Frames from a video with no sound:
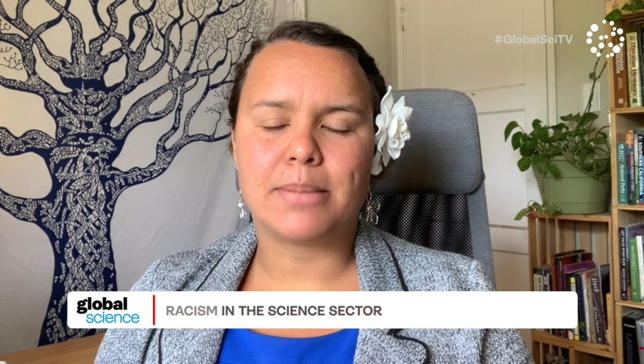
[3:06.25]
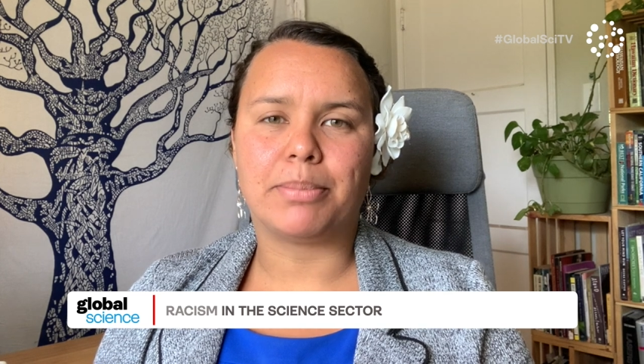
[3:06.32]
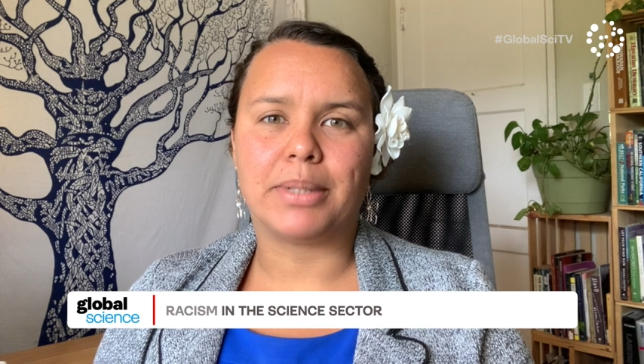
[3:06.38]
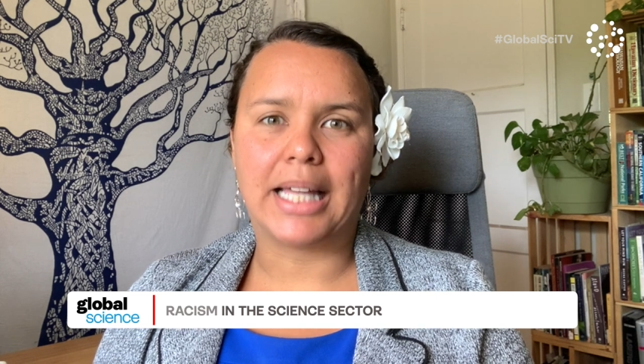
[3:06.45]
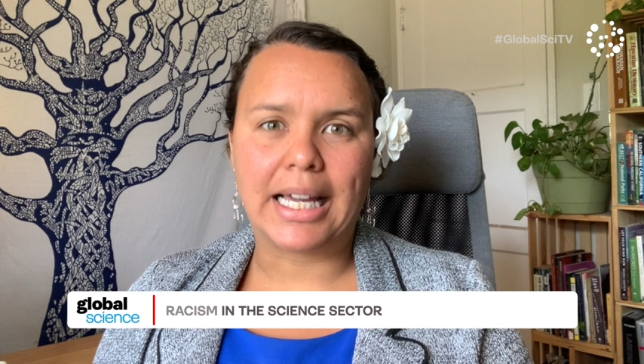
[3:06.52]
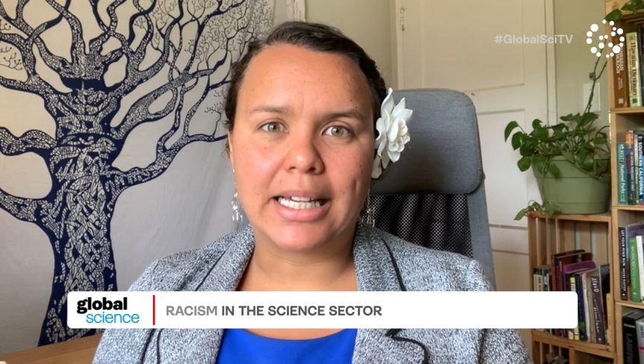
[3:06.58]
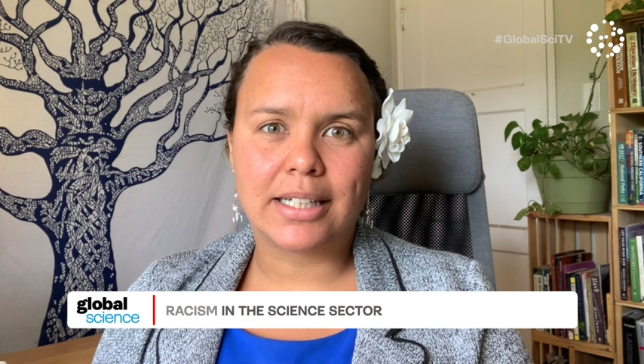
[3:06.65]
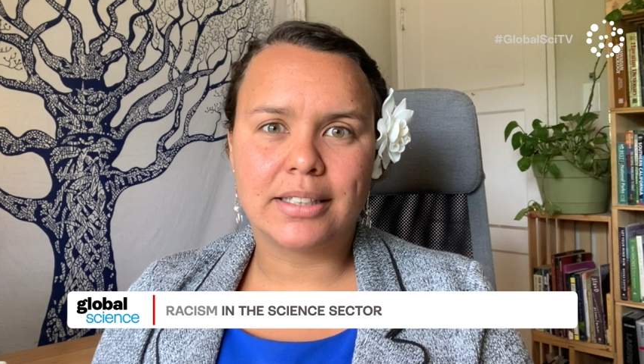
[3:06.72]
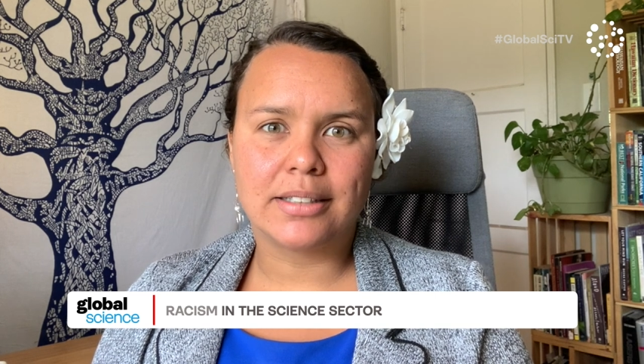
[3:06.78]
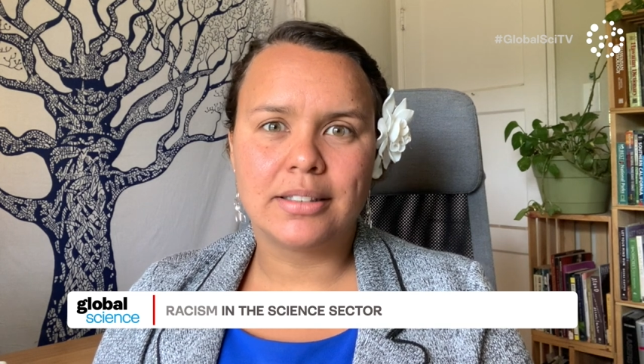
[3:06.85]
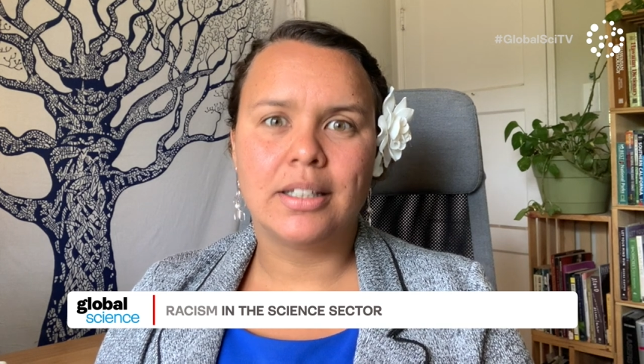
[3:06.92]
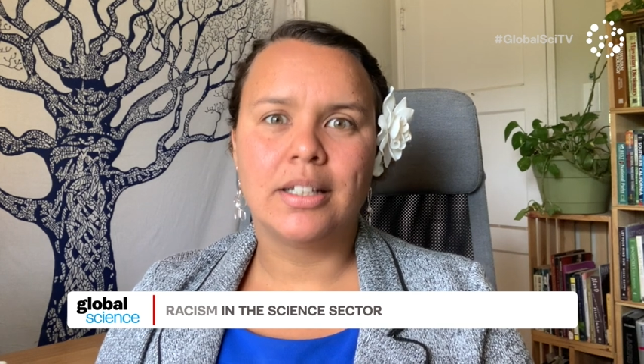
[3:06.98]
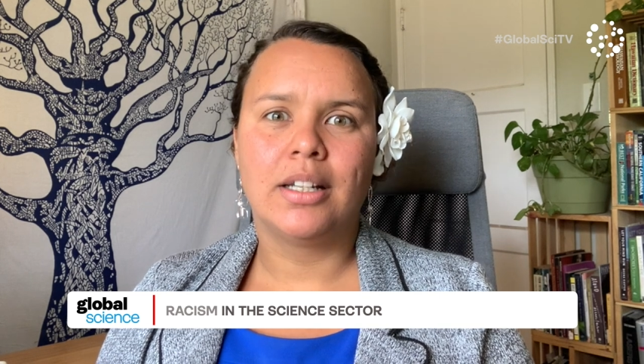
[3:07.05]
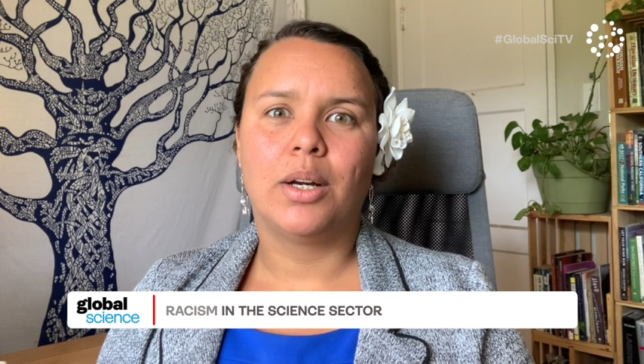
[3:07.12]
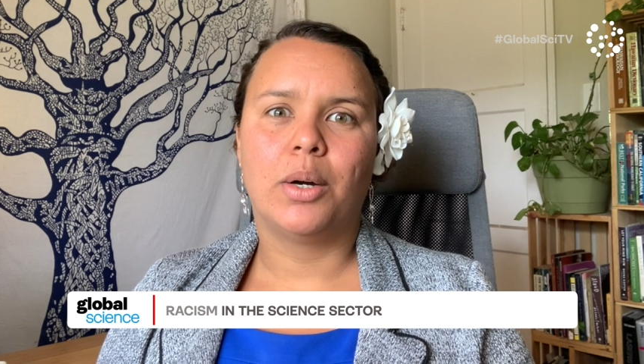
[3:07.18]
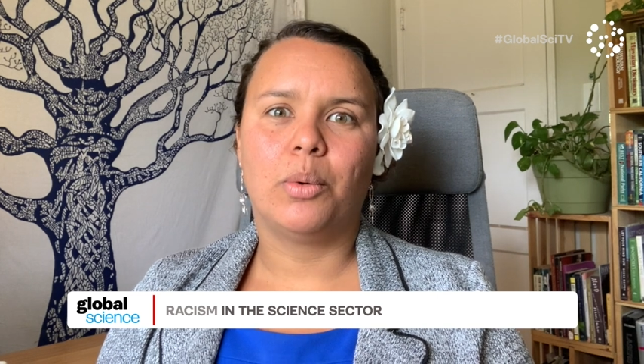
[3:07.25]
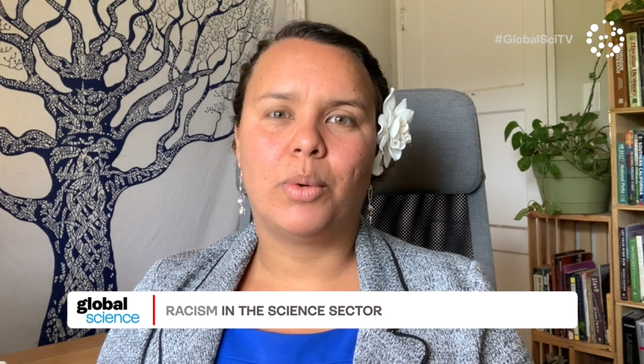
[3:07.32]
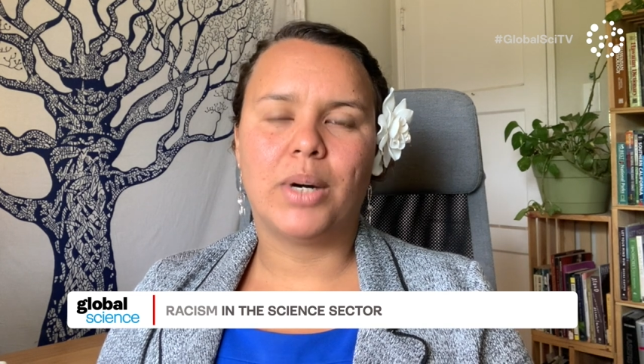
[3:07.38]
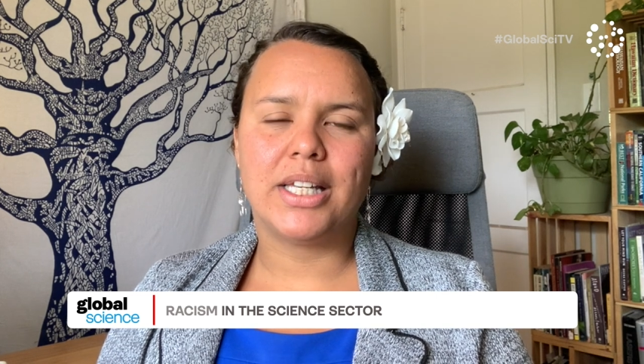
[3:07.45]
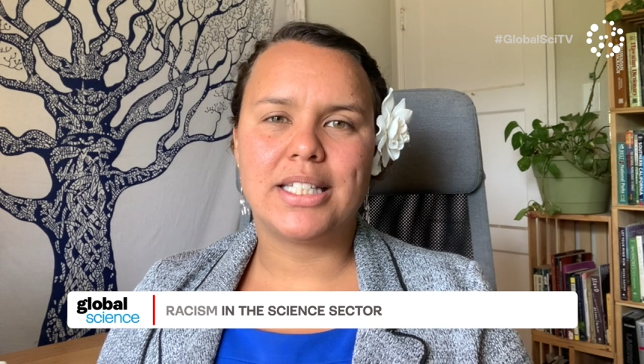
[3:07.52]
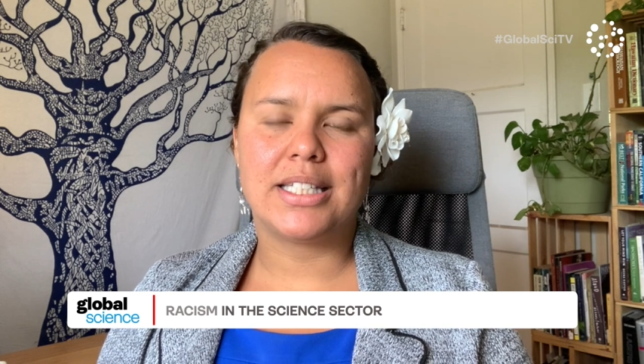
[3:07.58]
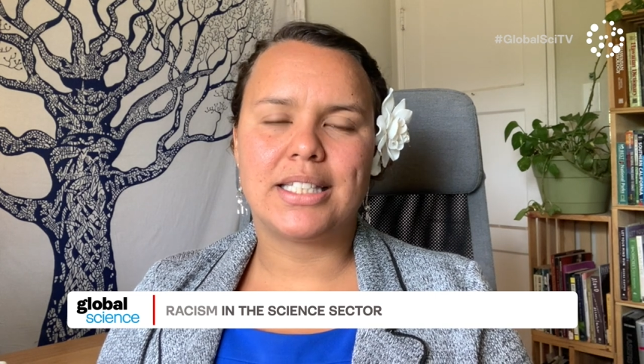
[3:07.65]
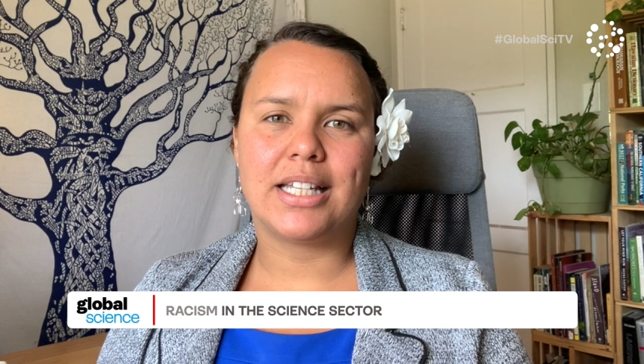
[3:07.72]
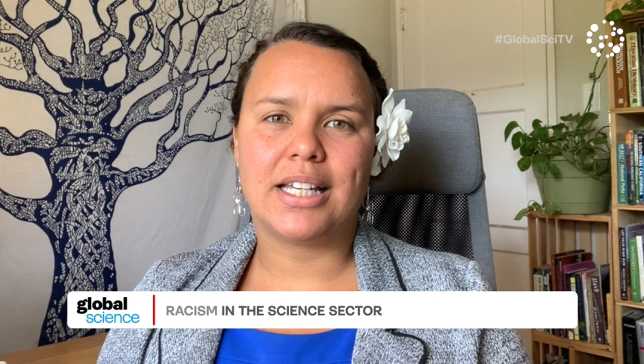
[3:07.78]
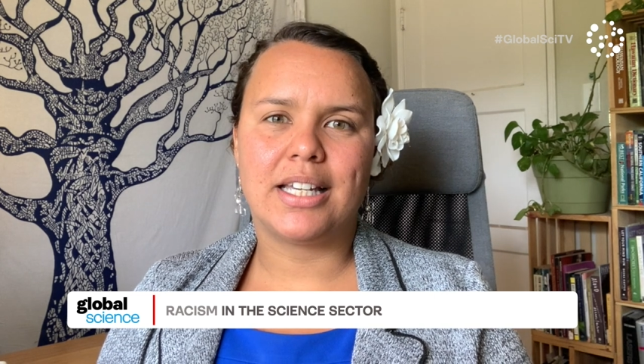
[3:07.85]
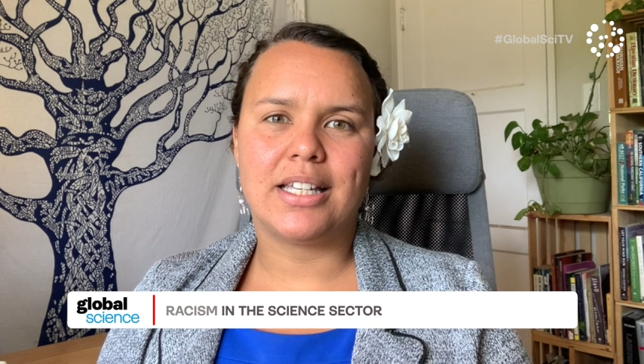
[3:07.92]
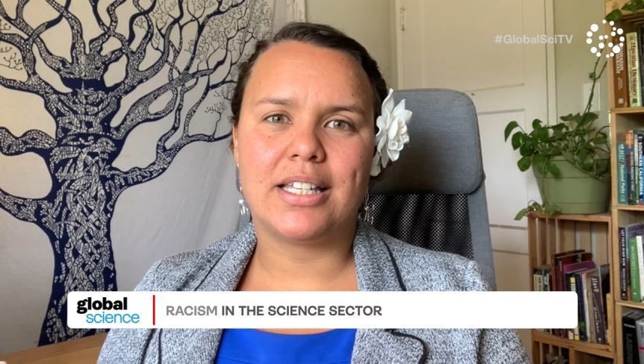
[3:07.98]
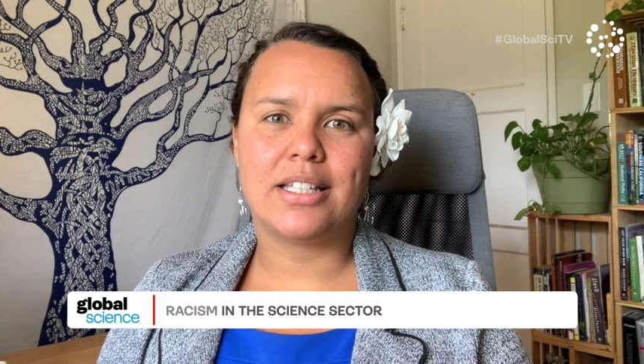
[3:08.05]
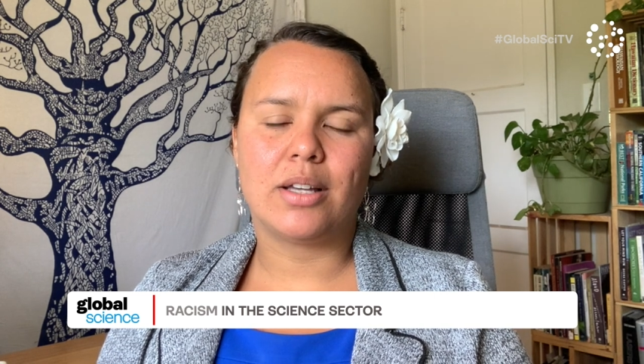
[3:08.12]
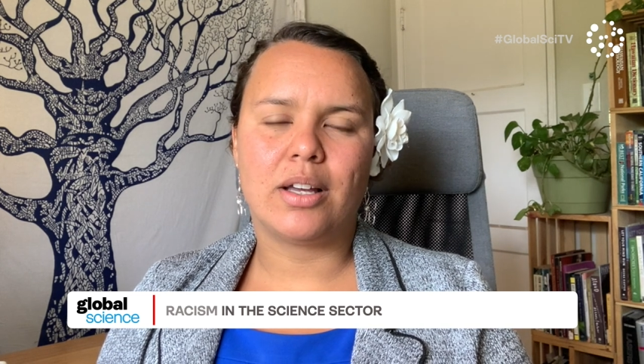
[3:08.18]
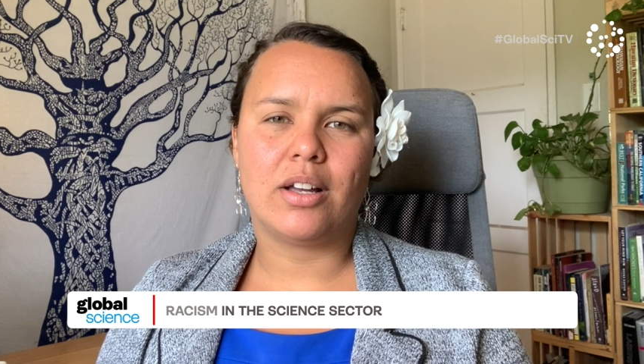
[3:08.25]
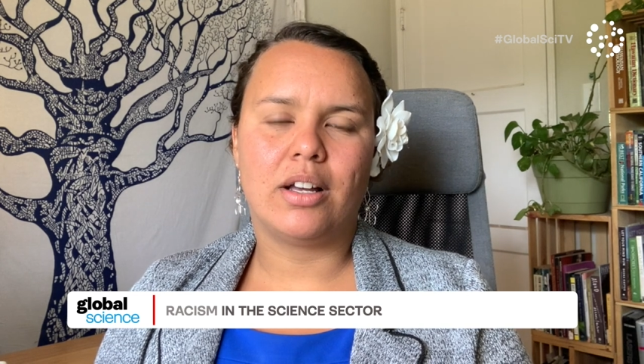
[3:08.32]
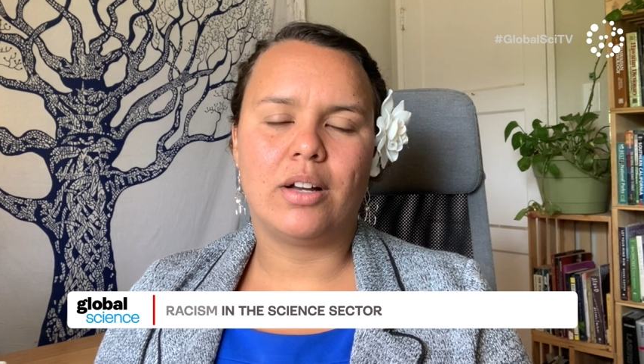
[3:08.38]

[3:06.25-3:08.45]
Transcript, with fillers: black, what what the?